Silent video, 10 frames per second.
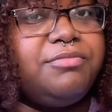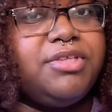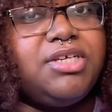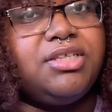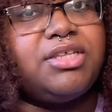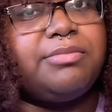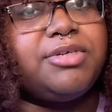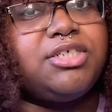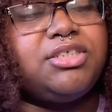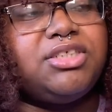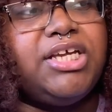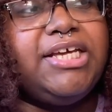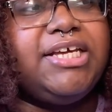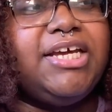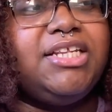really get that much,
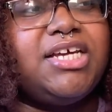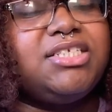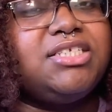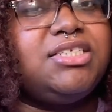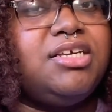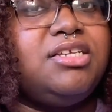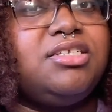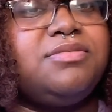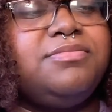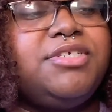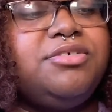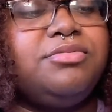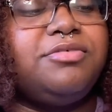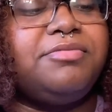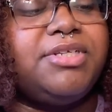and less than 10 to me
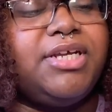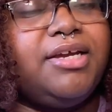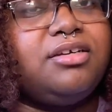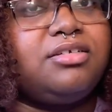would have been like